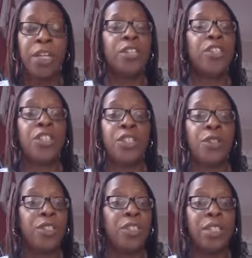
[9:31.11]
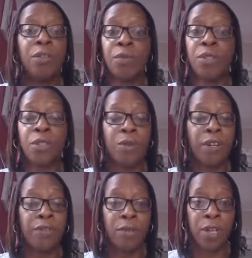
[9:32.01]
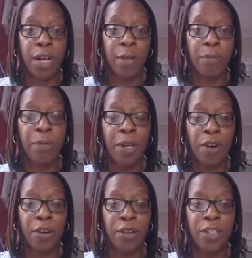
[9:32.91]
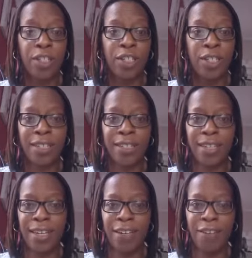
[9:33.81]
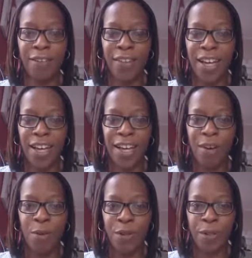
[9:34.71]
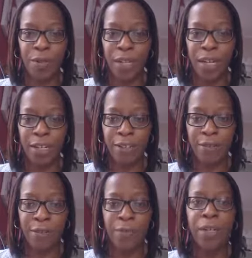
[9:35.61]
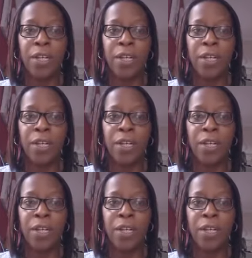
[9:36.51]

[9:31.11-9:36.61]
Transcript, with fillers: She knew that she didn't want to work full-time because she's kicking off her awesome side hustle,